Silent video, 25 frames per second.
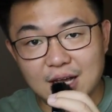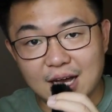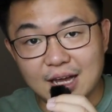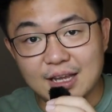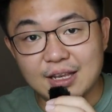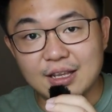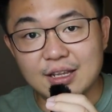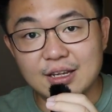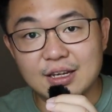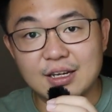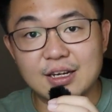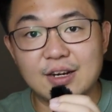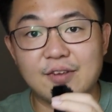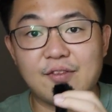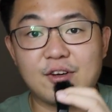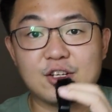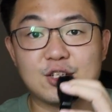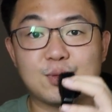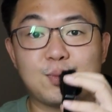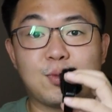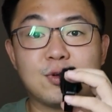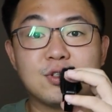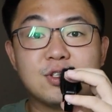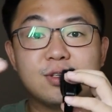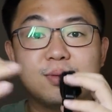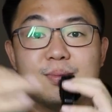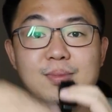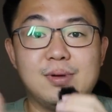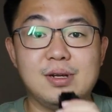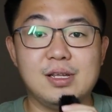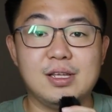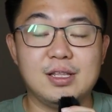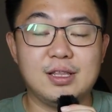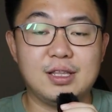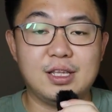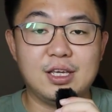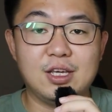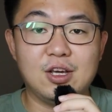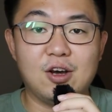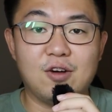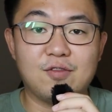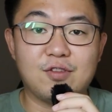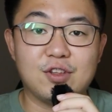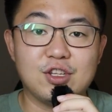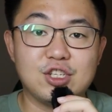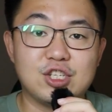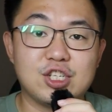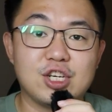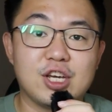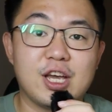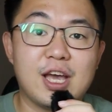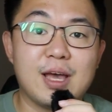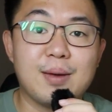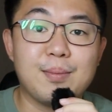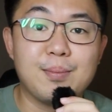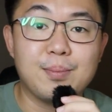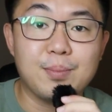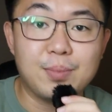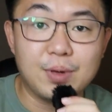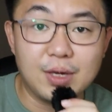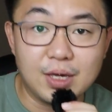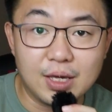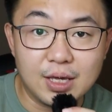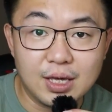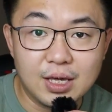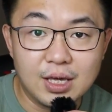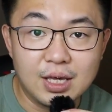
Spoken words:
under the responsibility of the JMB